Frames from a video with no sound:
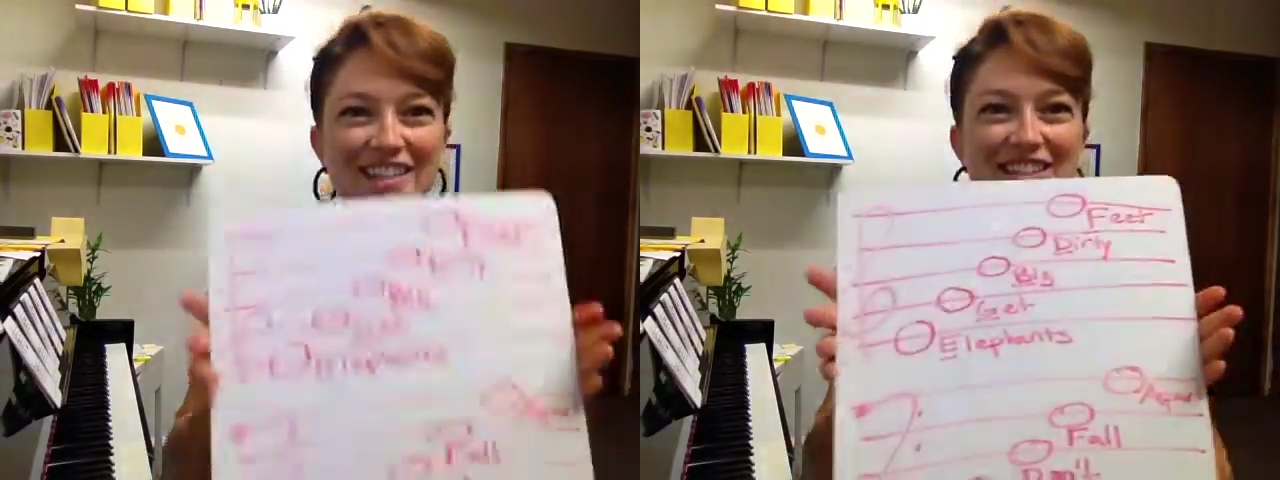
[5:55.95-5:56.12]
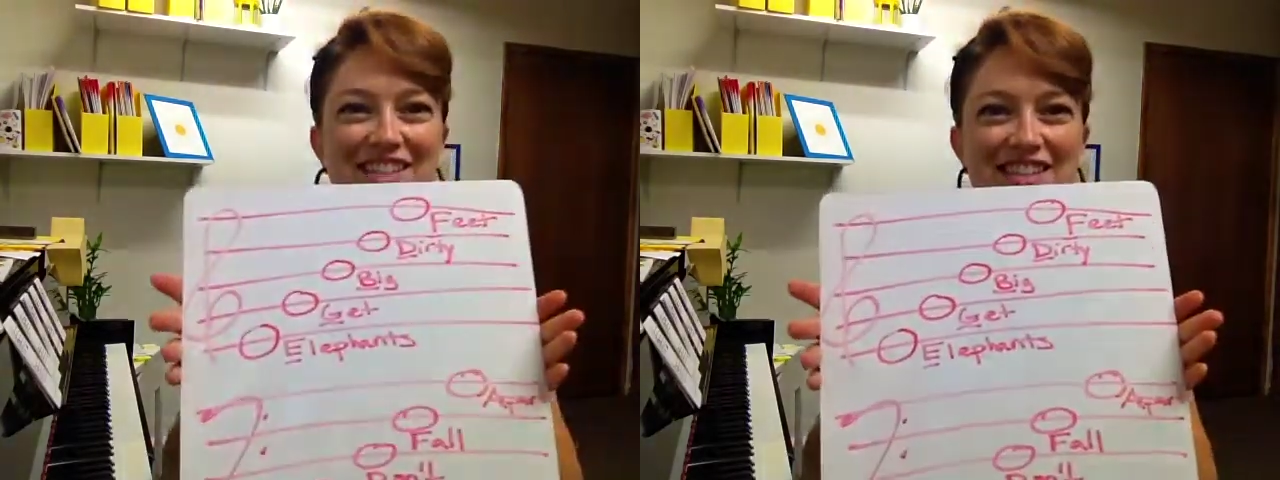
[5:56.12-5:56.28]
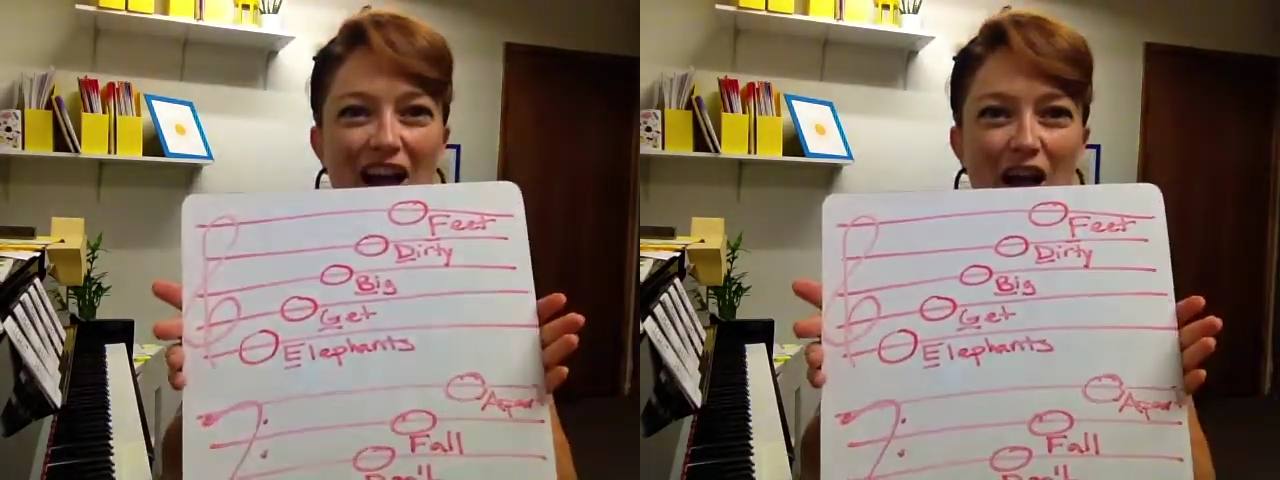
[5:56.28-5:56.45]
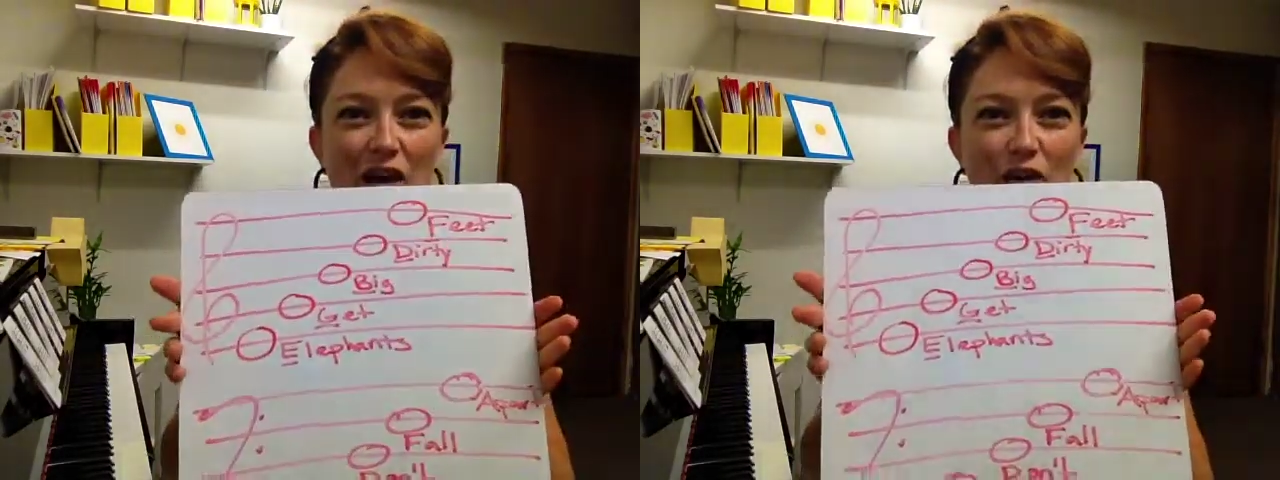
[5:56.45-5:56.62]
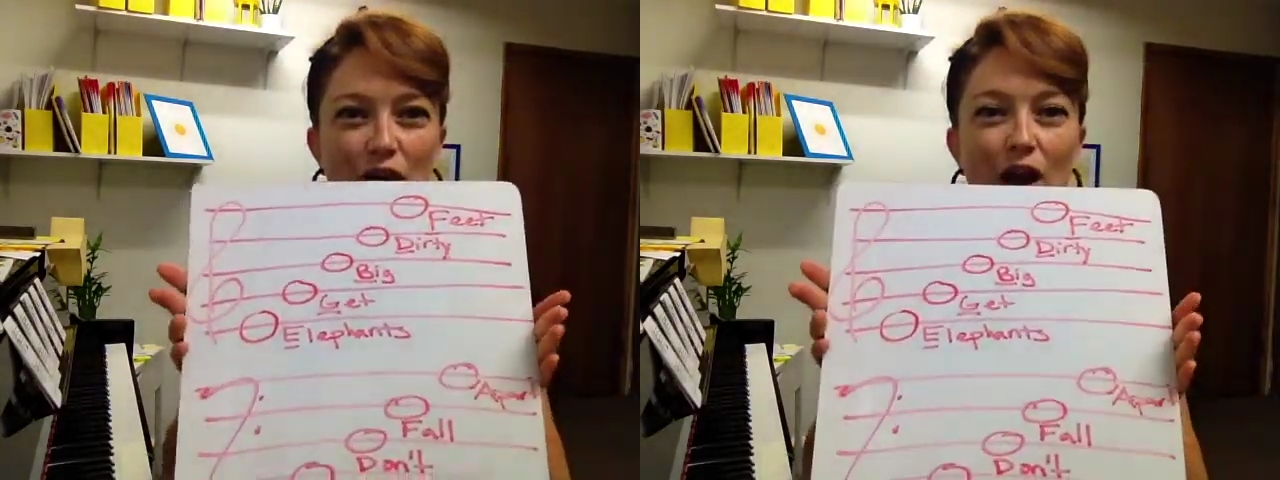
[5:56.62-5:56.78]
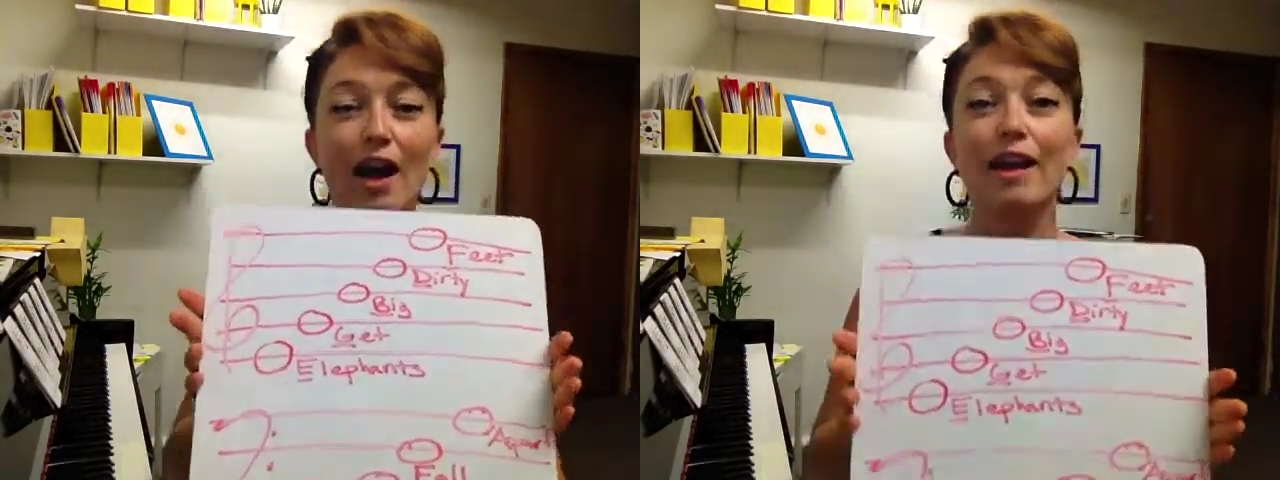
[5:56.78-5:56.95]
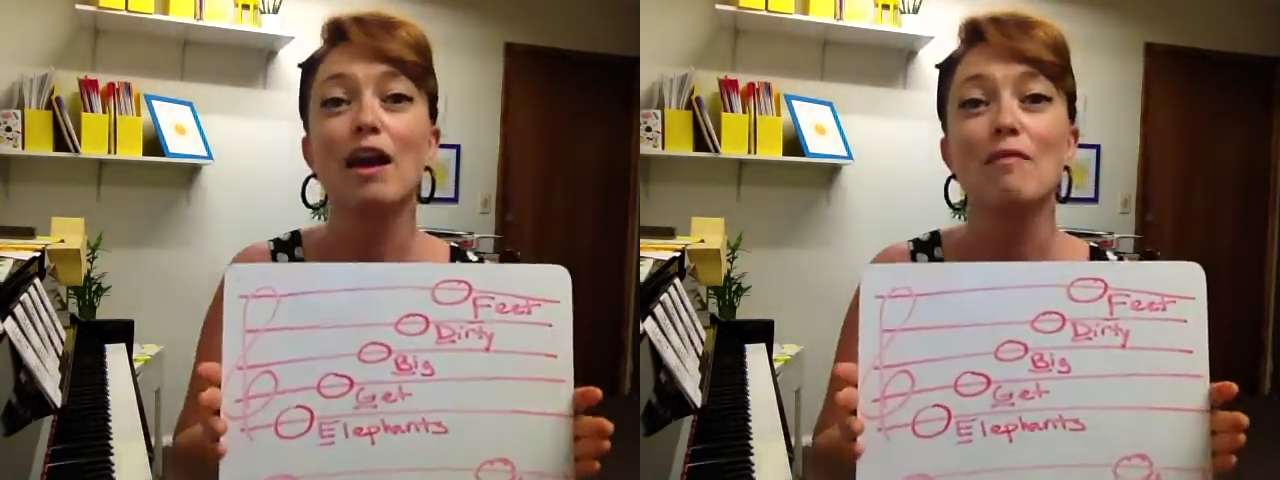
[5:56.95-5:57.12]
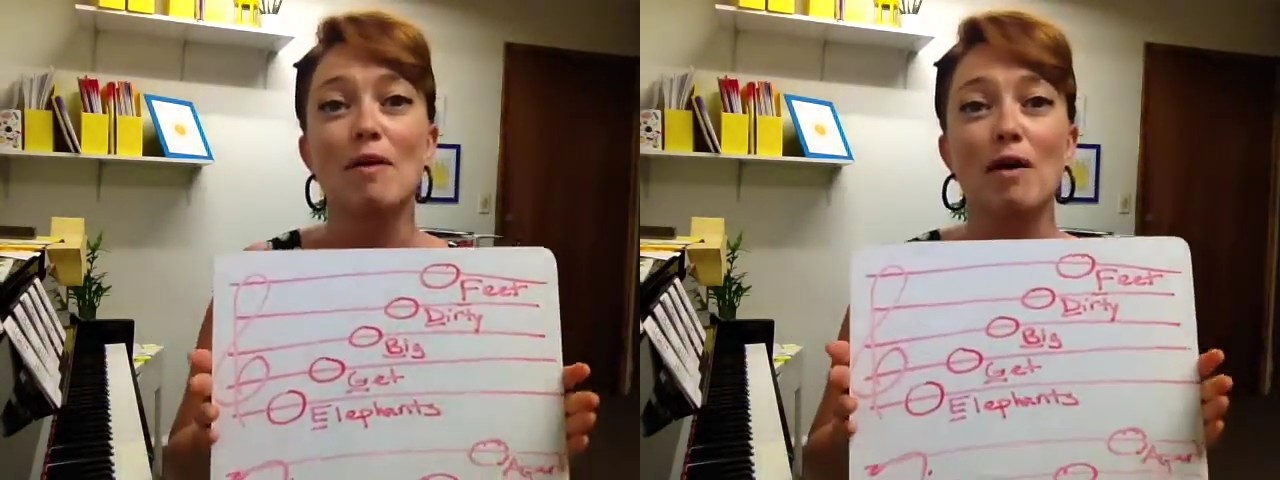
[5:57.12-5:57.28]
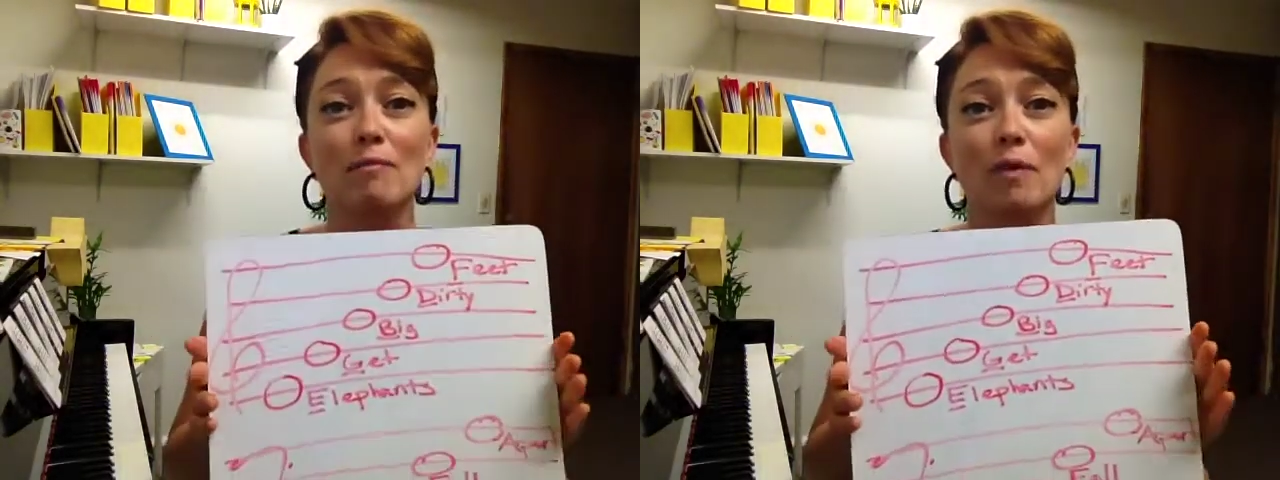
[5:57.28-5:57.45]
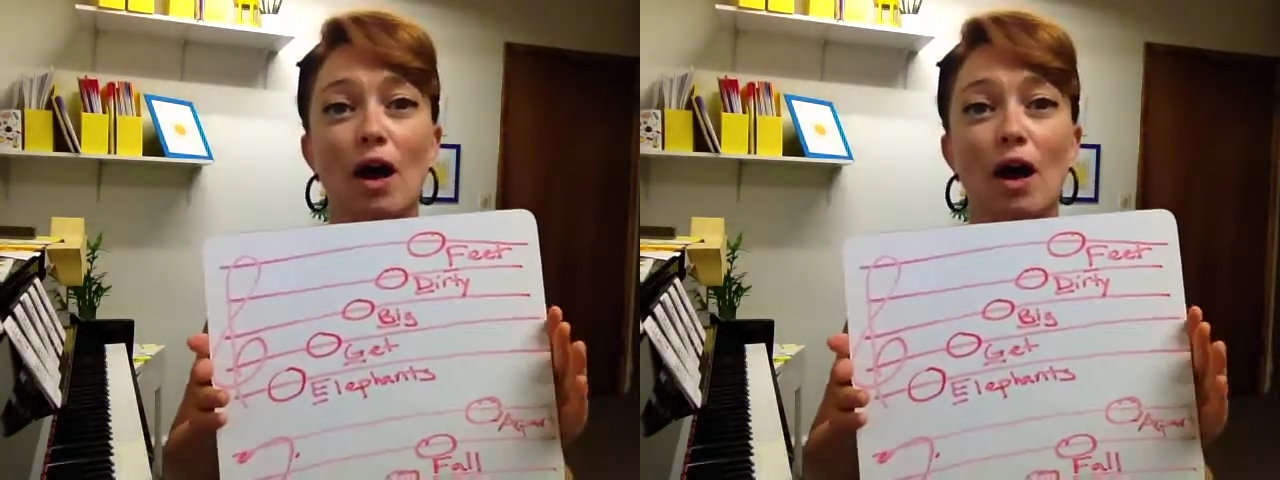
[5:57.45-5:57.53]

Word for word: So I come up,